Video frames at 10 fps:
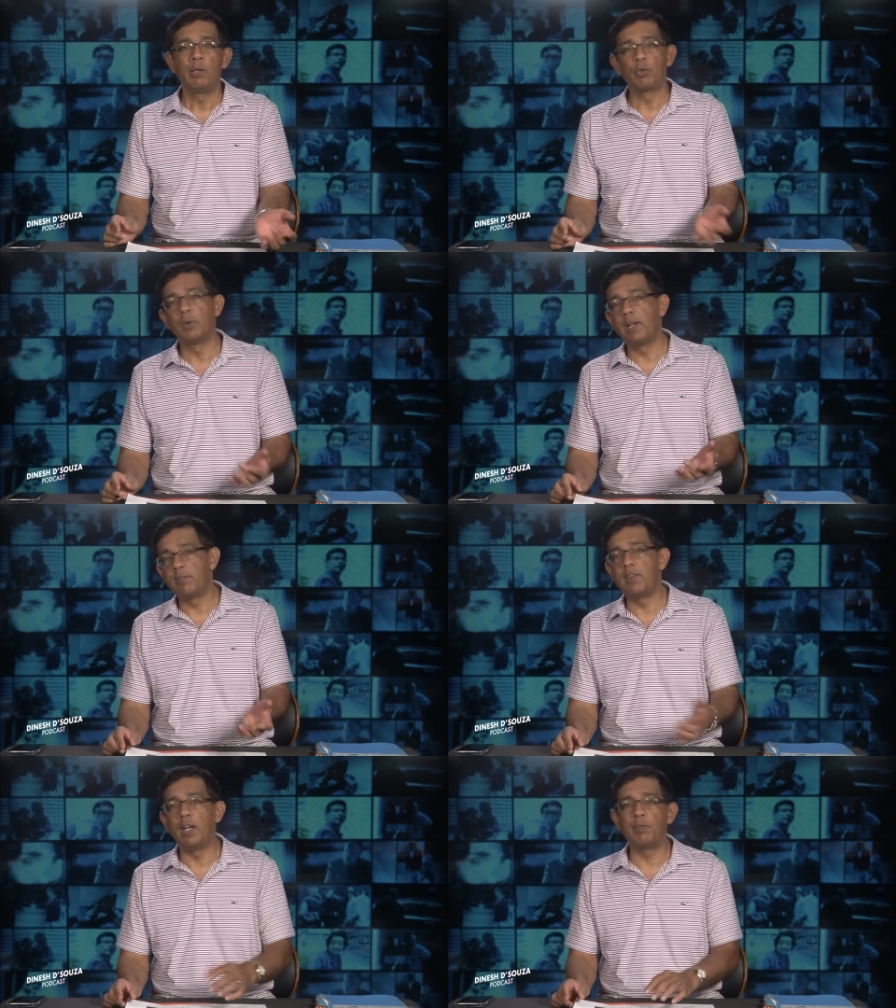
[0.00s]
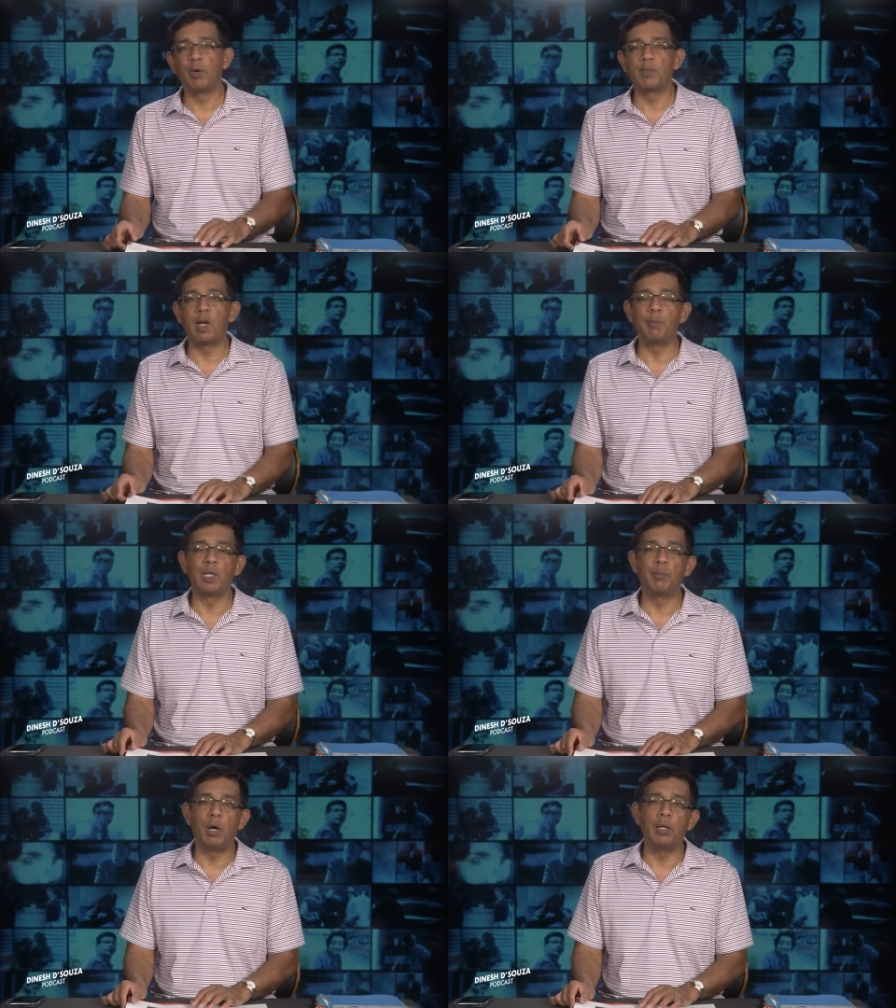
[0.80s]
So let's take, for
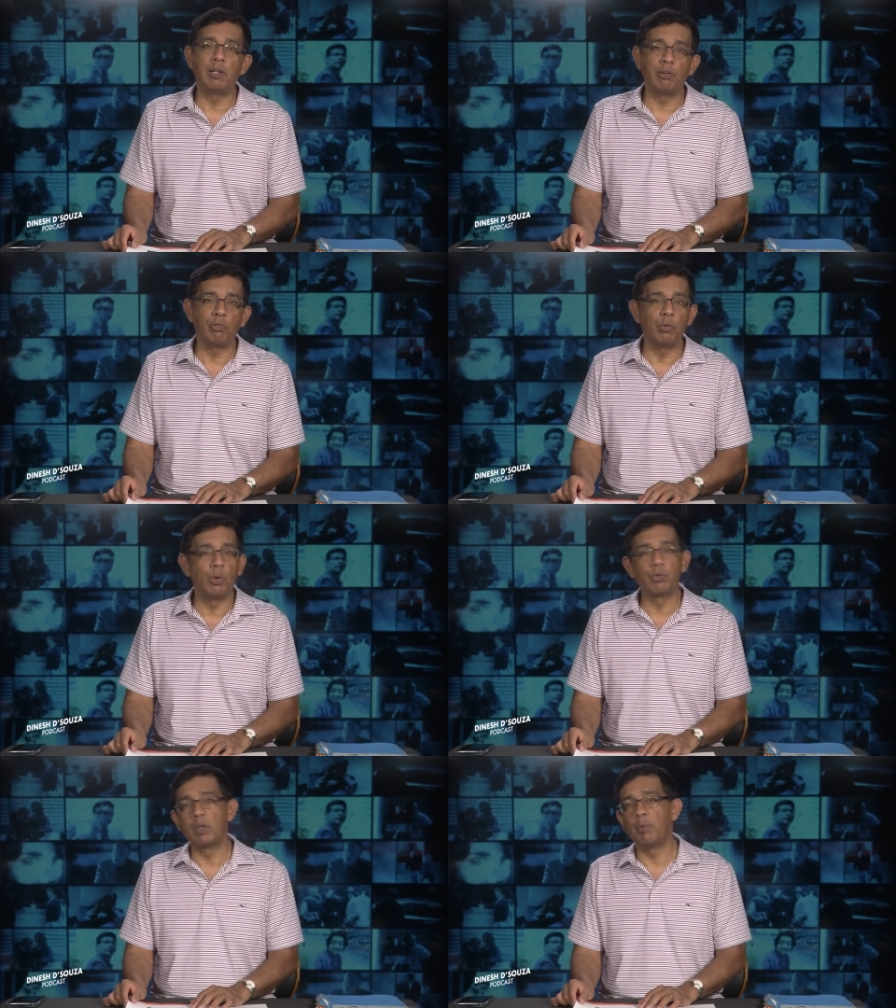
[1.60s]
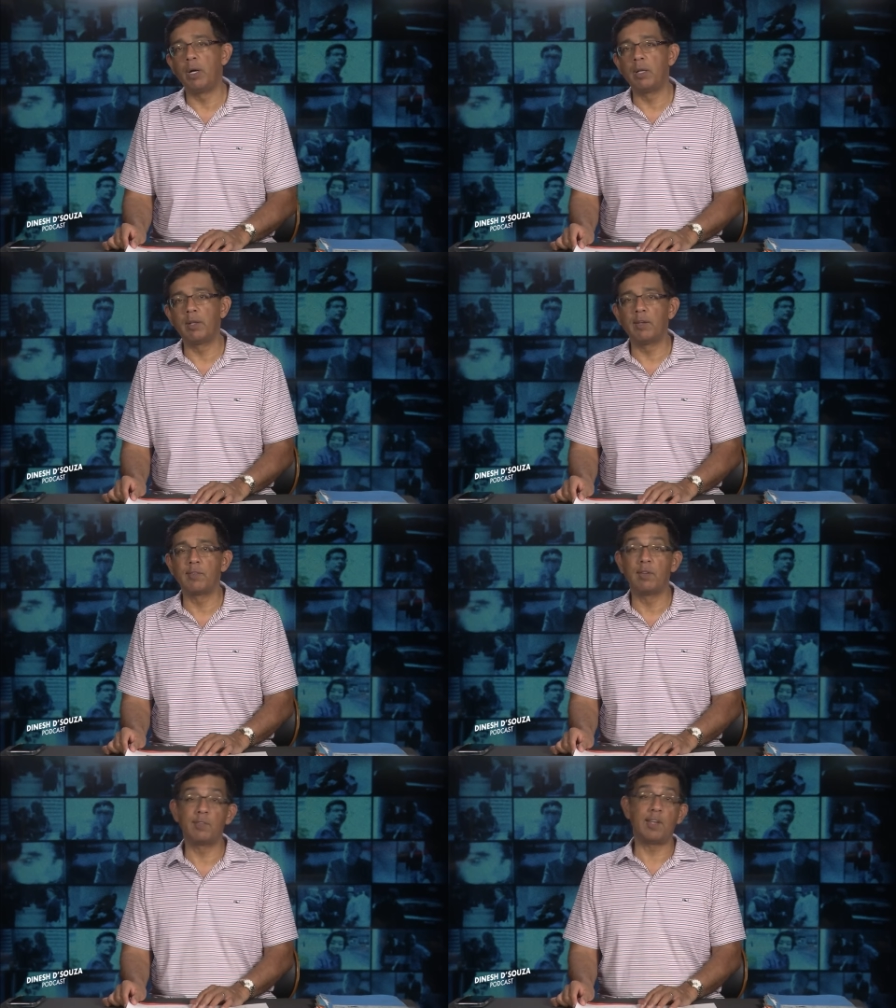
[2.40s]
example, a politician who goes into politics
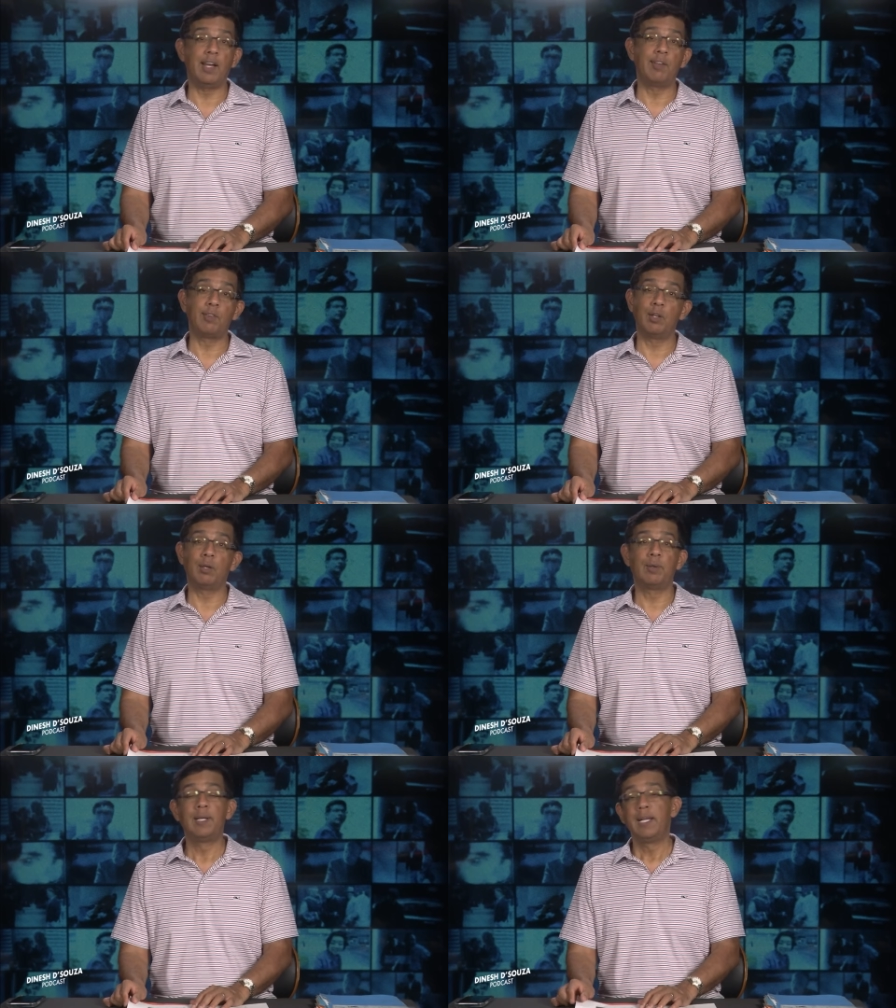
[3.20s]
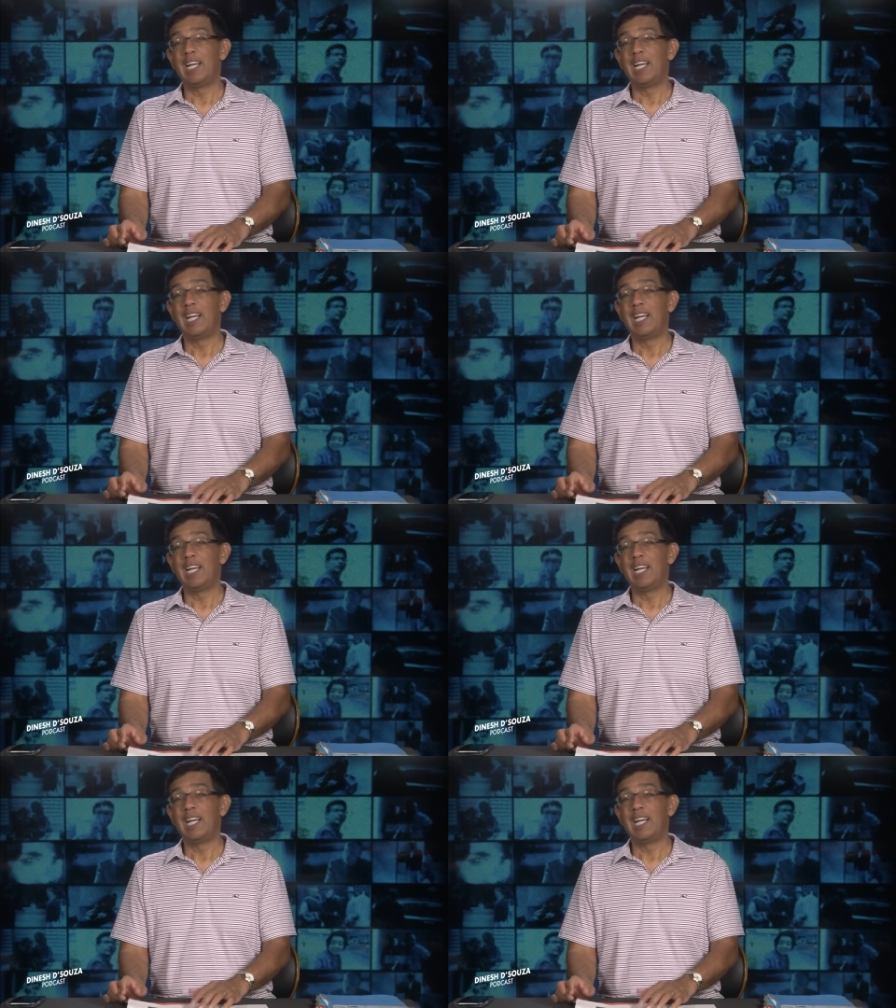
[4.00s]
and decides, you know,